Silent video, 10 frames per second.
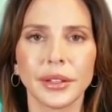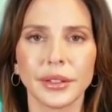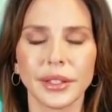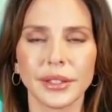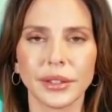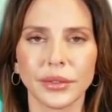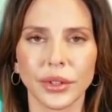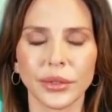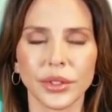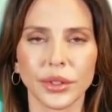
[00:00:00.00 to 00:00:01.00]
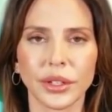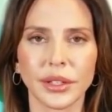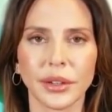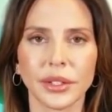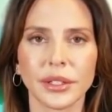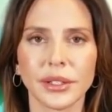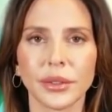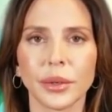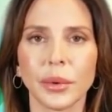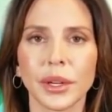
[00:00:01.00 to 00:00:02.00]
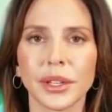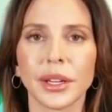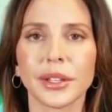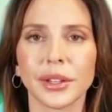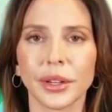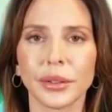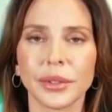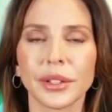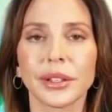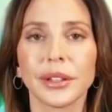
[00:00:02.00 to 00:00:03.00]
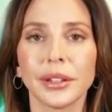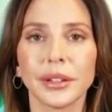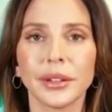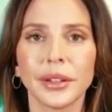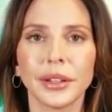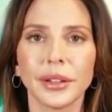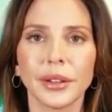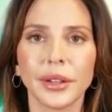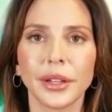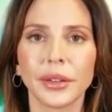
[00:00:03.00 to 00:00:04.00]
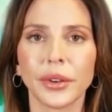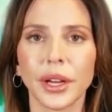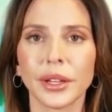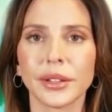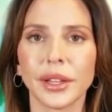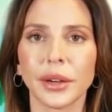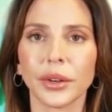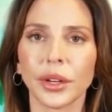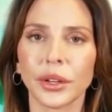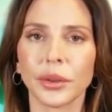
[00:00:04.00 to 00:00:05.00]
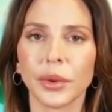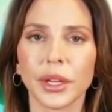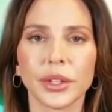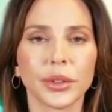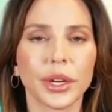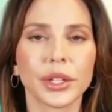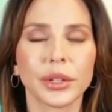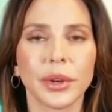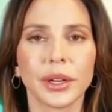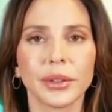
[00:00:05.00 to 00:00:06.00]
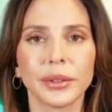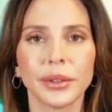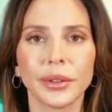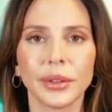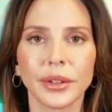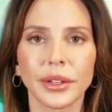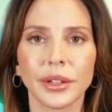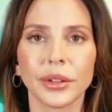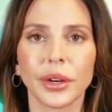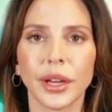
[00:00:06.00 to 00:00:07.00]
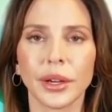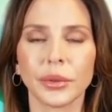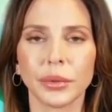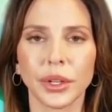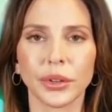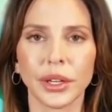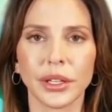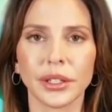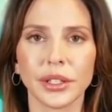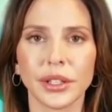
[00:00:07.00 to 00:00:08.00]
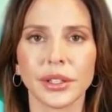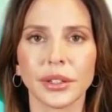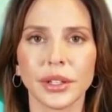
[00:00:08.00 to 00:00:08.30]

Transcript: This confirms your acceptance of the website's terms. In the final step, click the registration button. Your account will be created in just a few